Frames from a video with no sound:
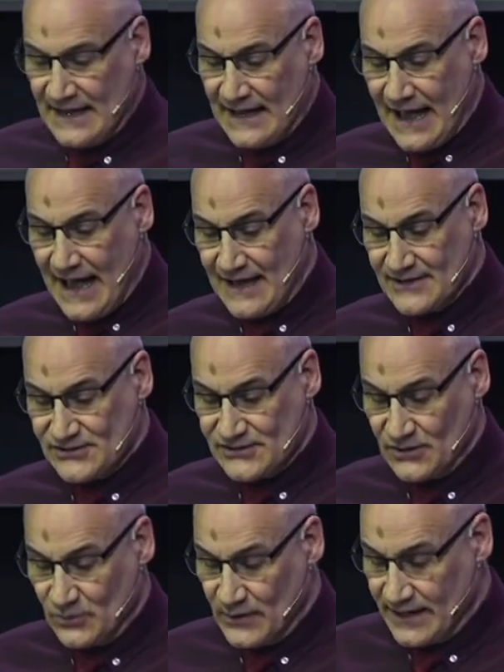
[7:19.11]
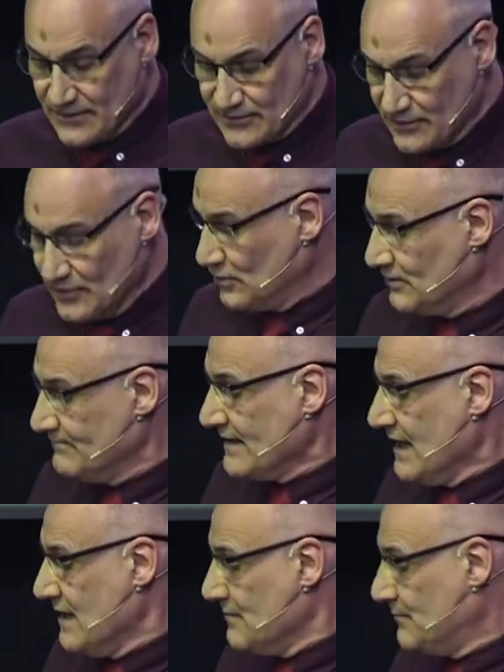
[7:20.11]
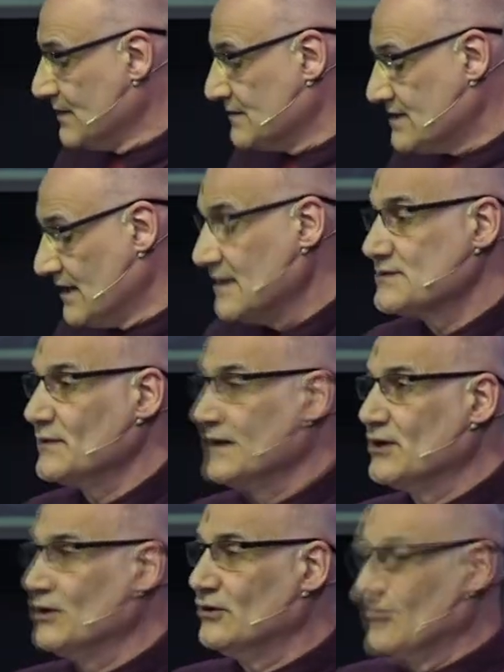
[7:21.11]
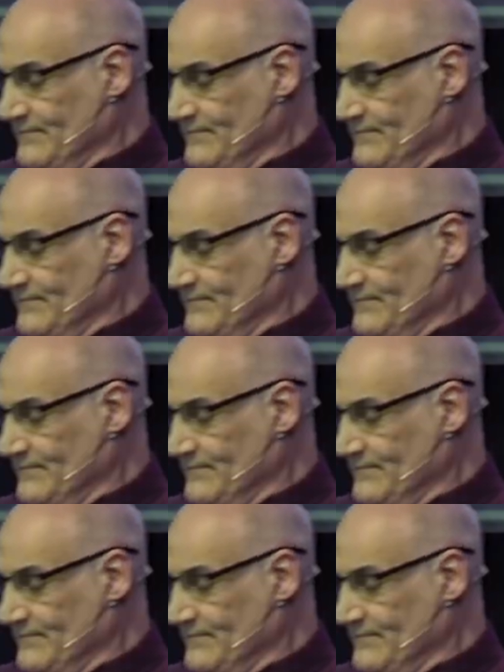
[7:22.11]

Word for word: as we grow. But uh, as we go,